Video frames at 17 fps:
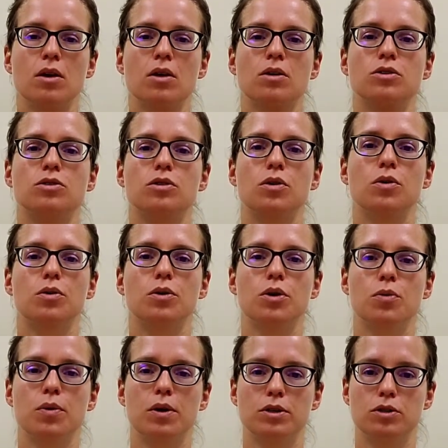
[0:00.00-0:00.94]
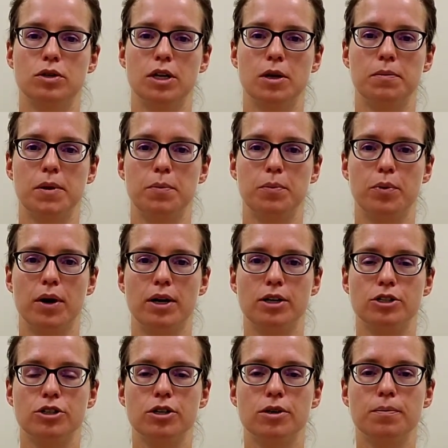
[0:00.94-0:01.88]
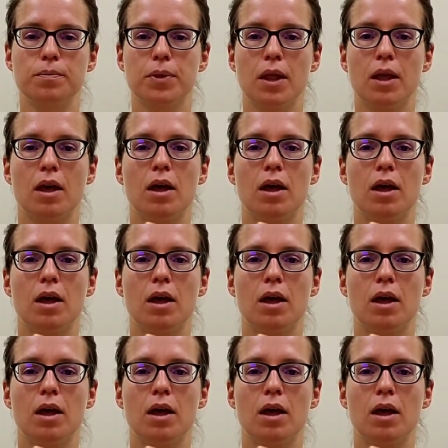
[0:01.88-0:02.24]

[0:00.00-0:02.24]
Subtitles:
So you want to keep the pressure.